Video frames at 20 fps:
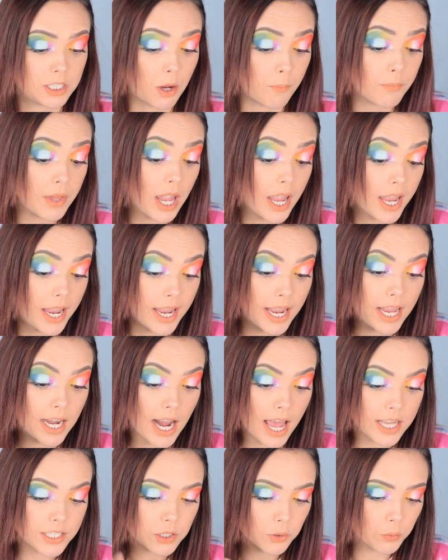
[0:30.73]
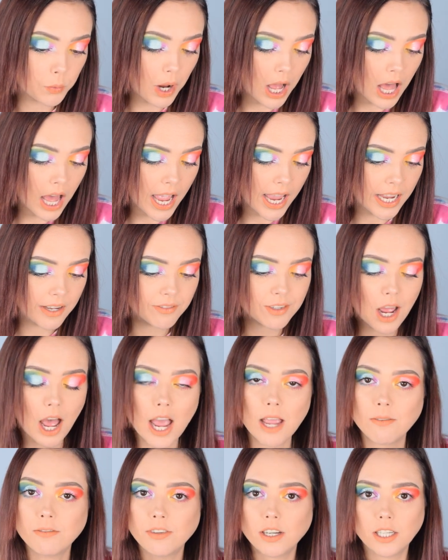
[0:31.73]
So it has arrived.
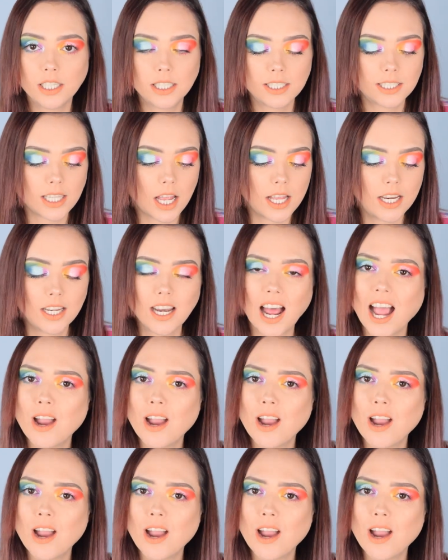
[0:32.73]
I'm very excited.